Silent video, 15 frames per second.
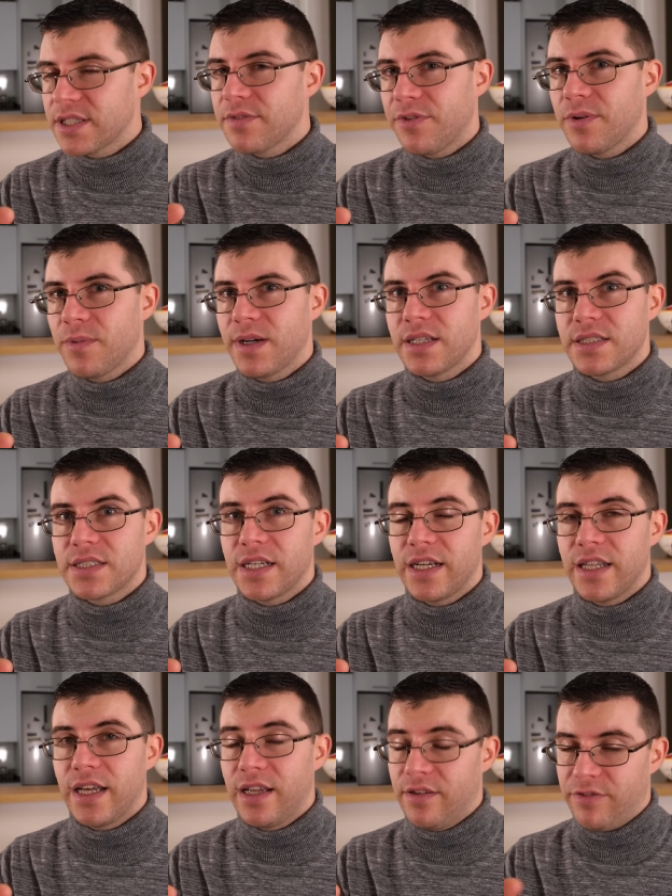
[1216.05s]
off, I want to say
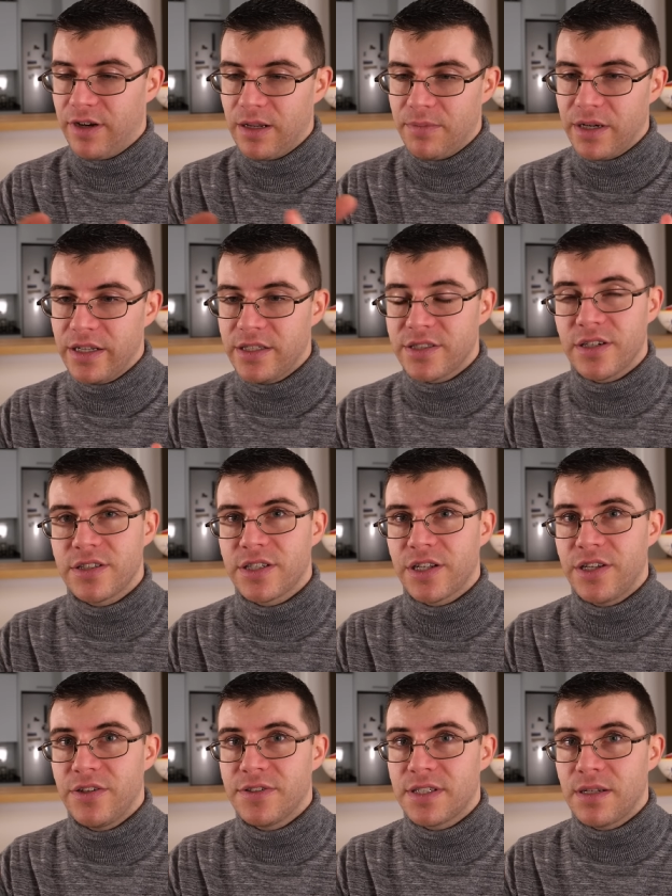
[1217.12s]
that if anybody starts
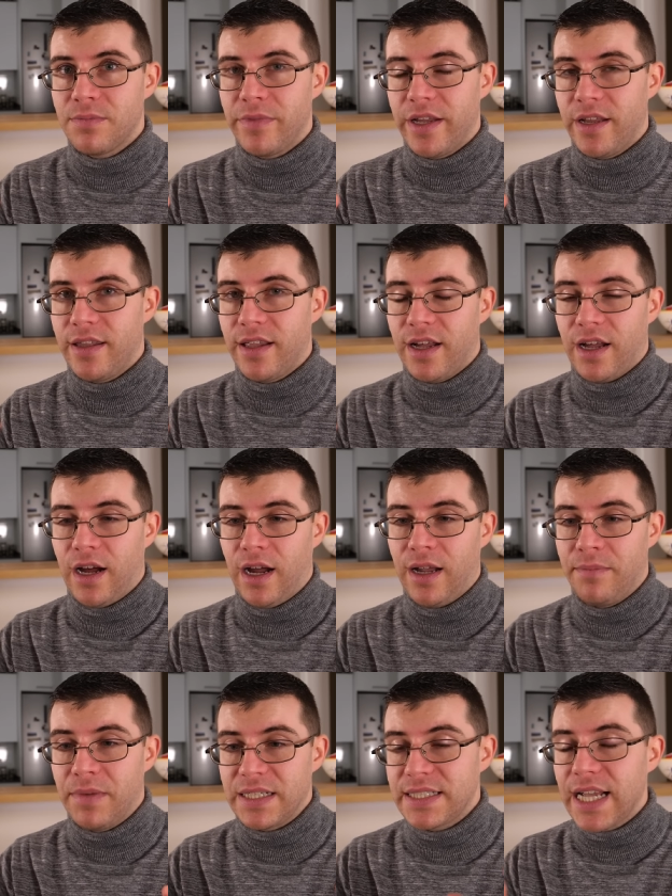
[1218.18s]
accusing me that
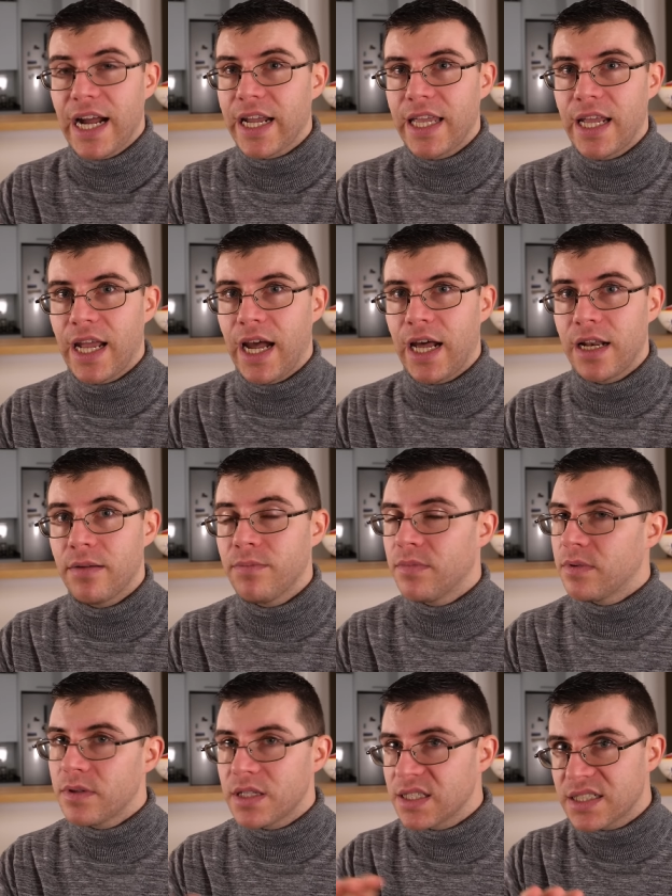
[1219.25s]
I'm attacking
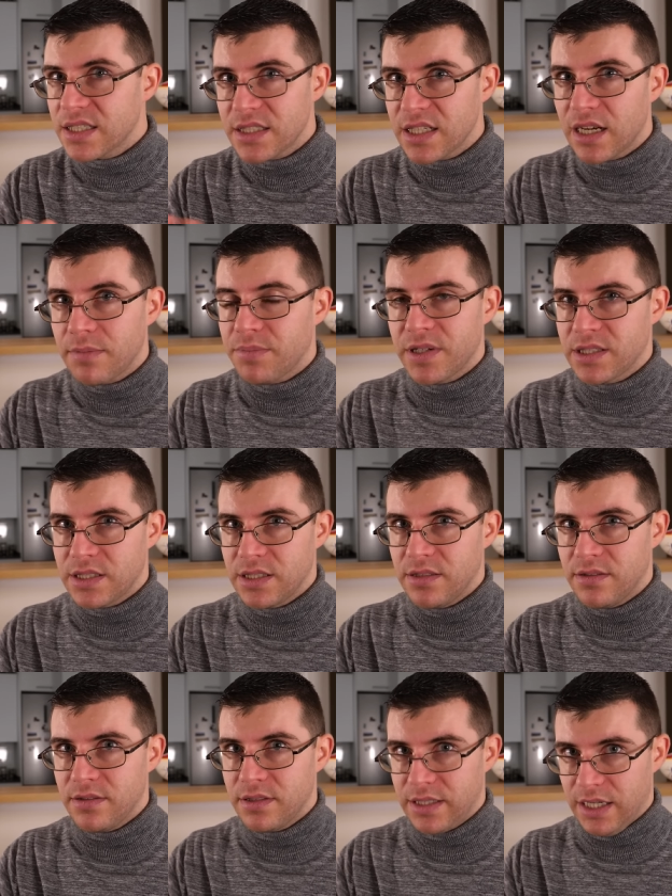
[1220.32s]
Adam, this is not
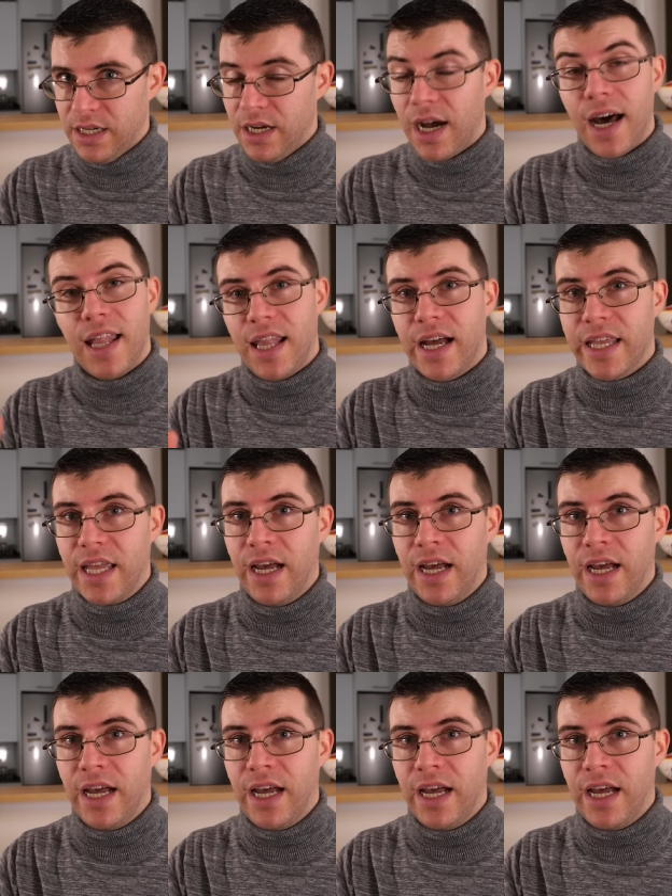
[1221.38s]
personal. Yeah, I like